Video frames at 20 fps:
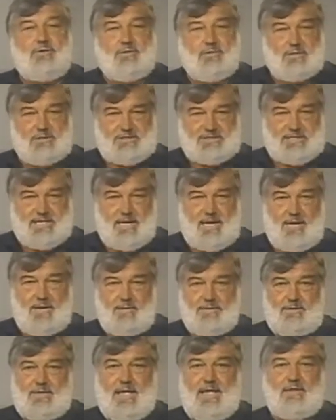you'll
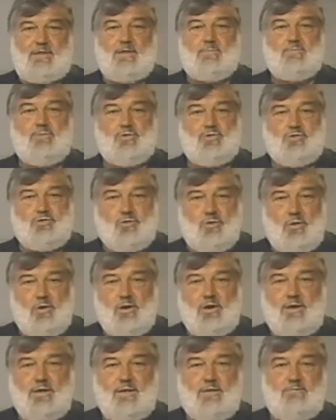see that the
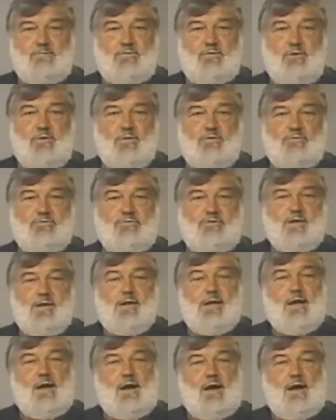majority of those